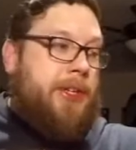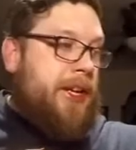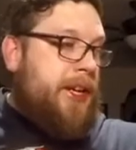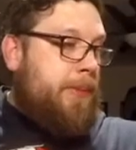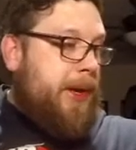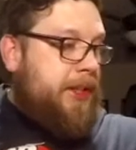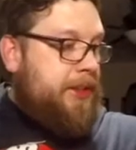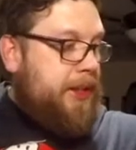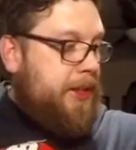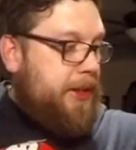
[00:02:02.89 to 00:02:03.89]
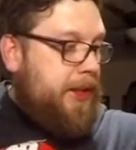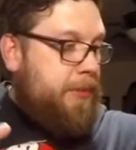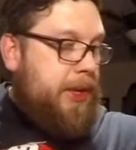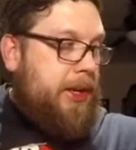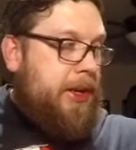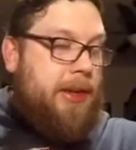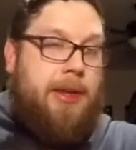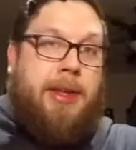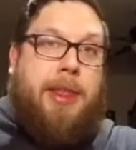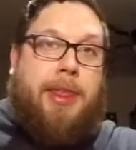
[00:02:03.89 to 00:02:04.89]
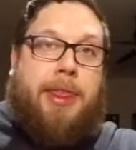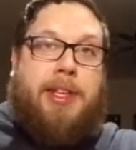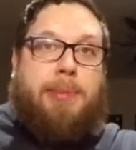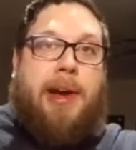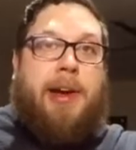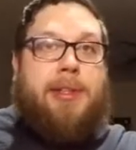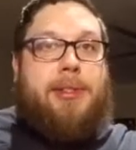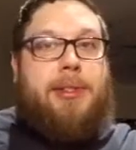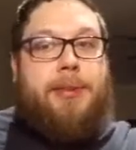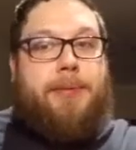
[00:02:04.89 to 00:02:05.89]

day by sending me this box.